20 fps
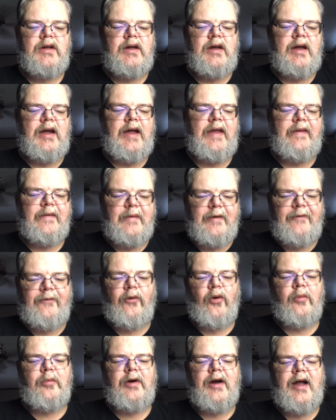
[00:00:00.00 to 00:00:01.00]
And in my
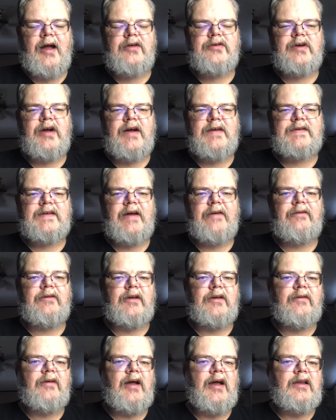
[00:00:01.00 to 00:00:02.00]
former address, I
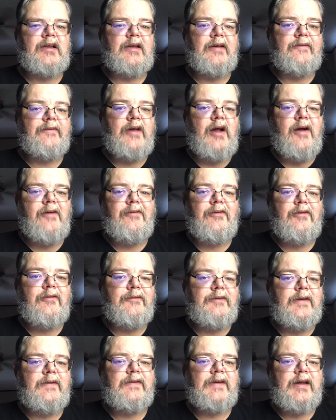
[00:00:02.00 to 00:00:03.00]
lived there for
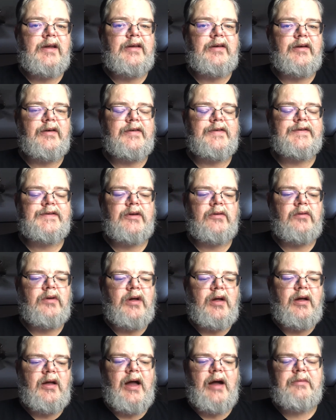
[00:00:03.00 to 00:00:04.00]
15 years. So
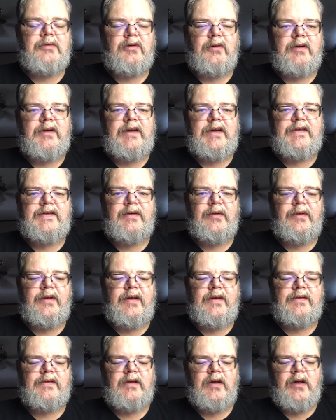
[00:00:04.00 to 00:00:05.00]
I would only need 2 of
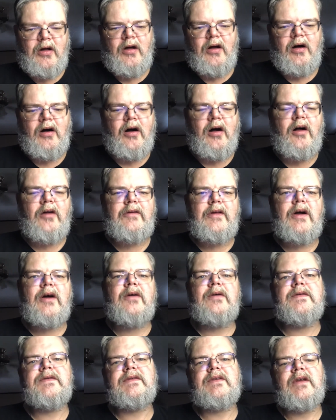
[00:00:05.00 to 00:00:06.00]
these. All
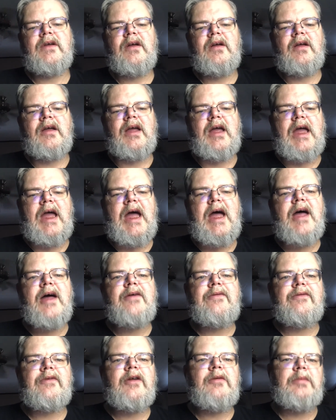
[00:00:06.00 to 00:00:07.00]
those,
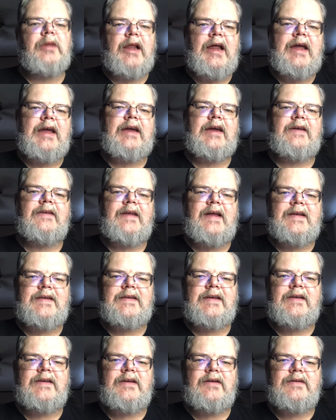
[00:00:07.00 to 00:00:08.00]
every blank in
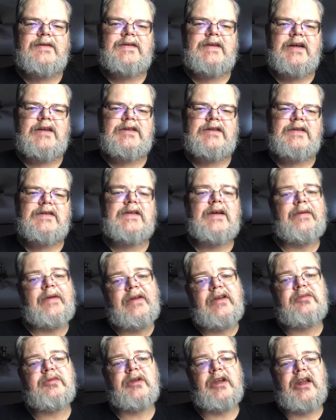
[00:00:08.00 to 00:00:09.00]
those sections, I would
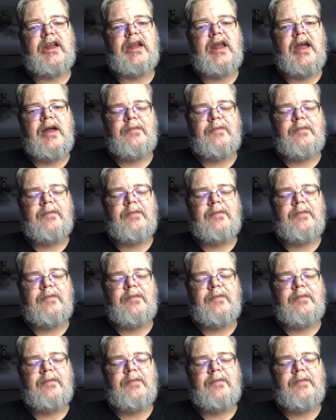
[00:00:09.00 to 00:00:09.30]
have to put in A.